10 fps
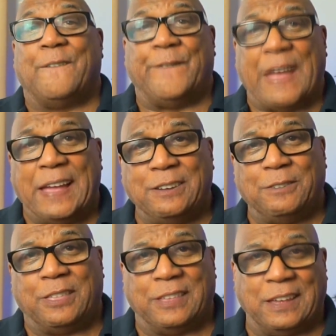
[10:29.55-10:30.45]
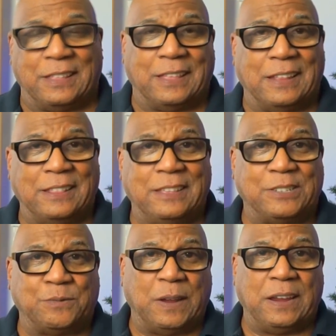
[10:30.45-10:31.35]
Final thing then
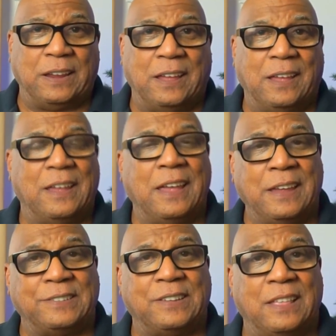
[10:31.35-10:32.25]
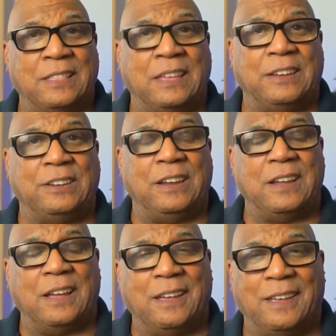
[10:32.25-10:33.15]
this week is
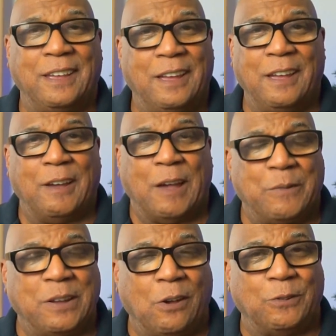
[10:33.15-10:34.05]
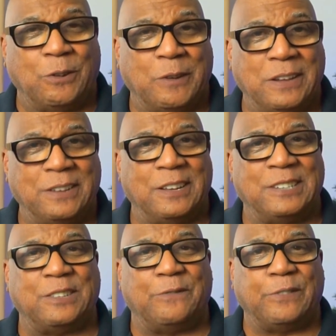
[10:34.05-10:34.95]
and we all know it,
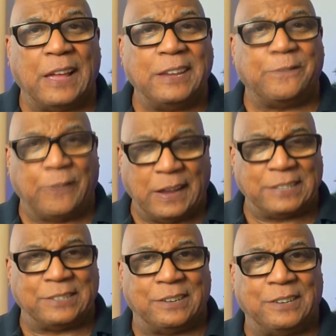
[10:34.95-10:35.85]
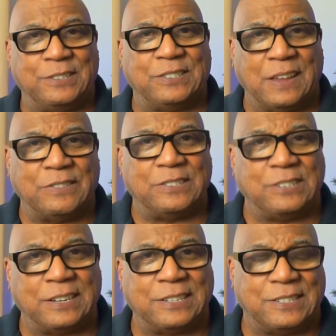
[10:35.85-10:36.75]
it's the Flight Factor
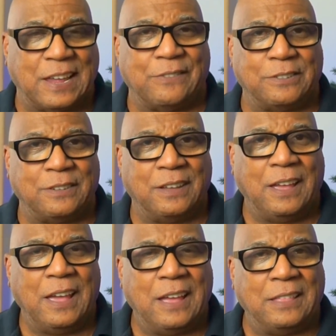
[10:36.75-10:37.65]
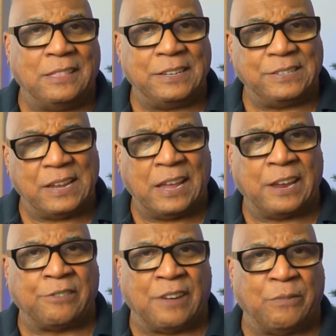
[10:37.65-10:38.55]
767. This
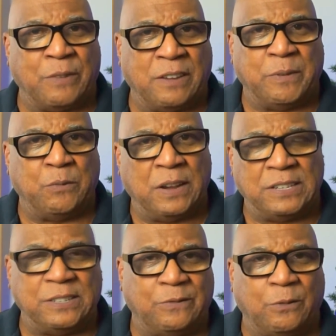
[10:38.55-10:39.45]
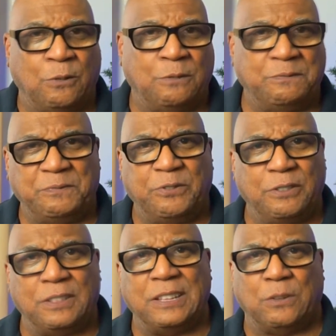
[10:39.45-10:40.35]
aircraft we have been waiting for
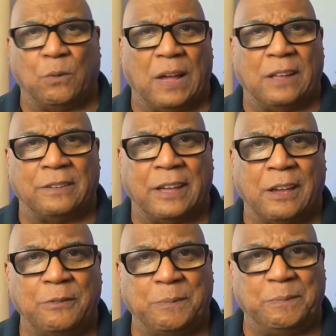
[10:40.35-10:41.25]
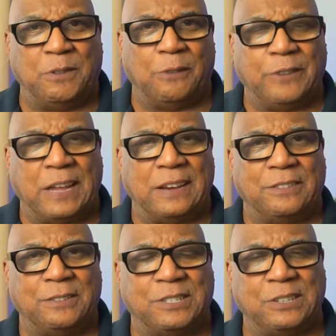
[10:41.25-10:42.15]
a little while now, not forgetting
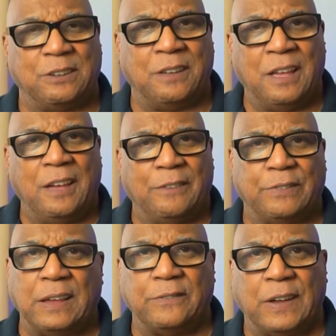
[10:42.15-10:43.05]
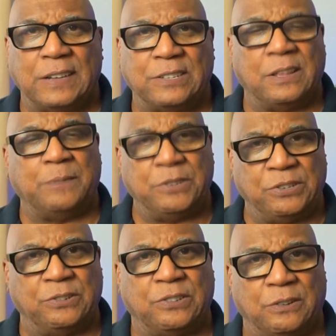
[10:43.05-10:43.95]
that Flight Factor, they
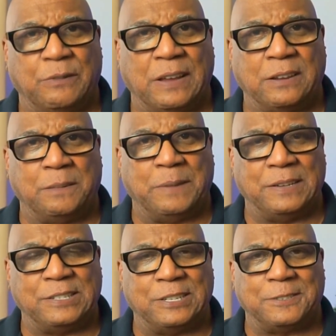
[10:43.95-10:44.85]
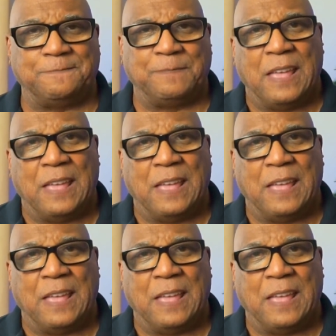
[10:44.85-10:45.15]
produce on a regular basis.